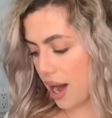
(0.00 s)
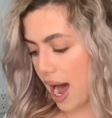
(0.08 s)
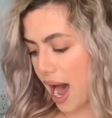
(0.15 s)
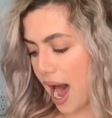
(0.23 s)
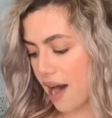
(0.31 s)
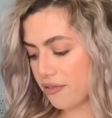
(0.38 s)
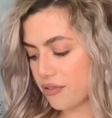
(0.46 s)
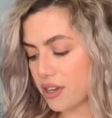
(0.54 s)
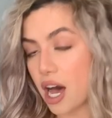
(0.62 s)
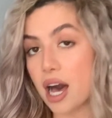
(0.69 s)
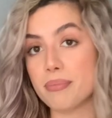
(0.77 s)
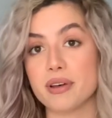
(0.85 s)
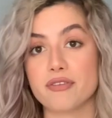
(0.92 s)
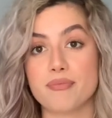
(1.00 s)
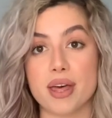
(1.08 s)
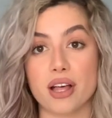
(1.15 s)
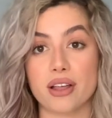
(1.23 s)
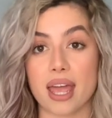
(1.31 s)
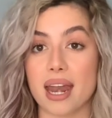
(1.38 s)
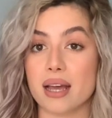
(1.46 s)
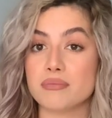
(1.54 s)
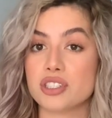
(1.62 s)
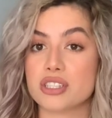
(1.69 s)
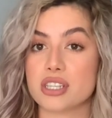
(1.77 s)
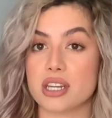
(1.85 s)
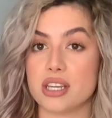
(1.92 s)
half cup of milk, and I'm
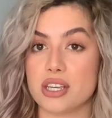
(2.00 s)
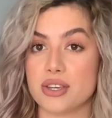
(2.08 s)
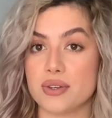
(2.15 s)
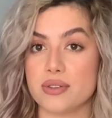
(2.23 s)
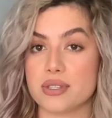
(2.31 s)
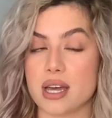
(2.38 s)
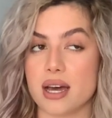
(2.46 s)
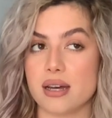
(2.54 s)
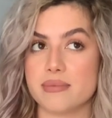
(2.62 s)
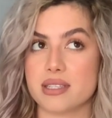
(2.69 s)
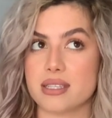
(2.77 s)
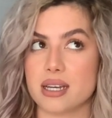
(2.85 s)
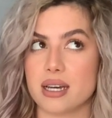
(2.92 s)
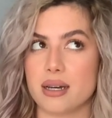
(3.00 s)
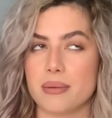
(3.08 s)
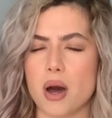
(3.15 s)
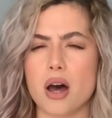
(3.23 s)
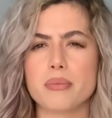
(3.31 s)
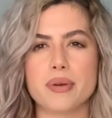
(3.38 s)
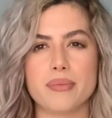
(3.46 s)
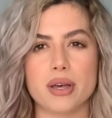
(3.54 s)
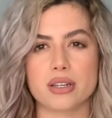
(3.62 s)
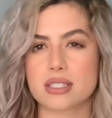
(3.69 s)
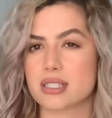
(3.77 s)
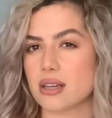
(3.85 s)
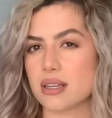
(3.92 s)
just gonna use some almond
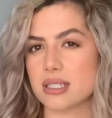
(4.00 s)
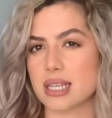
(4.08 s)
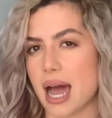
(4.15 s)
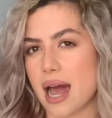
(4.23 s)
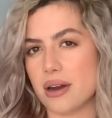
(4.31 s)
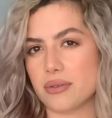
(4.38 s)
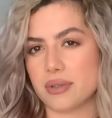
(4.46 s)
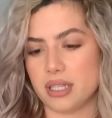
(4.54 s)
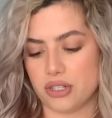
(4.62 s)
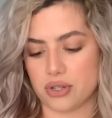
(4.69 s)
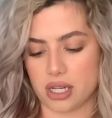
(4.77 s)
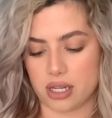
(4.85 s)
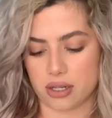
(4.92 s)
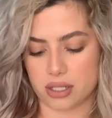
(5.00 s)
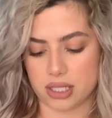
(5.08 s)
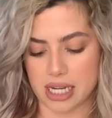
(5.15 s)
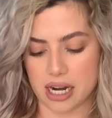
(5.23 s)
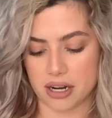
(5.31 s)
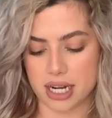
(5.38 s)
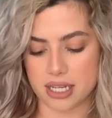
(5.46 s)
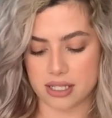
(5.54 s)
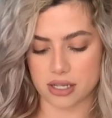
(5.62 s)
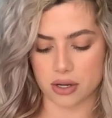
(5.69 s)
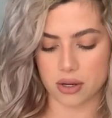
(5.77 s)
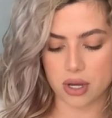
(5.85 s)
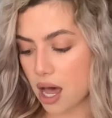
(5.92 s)
milk since I don't really drink dairy.
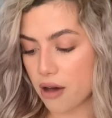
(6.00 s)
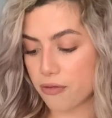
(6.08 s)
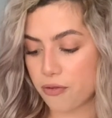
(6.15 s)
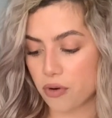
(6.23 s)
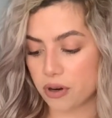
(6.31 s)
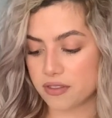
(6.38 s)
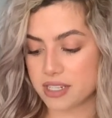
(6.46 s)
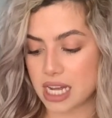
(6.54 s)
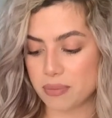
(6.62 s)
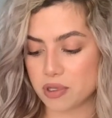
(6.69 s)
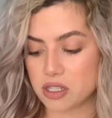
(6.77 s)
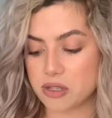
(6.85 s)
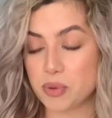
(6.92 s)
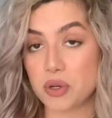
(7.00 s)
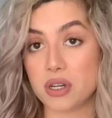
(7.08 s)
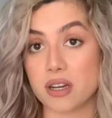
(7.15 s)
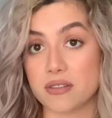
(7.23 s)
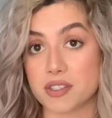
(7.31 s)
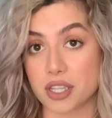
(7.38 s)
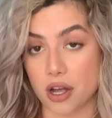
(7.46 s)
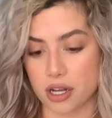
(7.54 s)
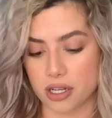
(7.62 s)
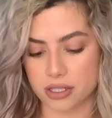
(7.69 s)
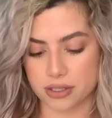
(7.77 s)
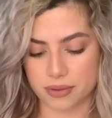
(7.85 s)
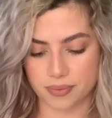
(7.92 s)
So a 4th tablespoon of
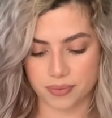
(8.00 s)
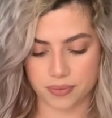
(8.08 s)
salt.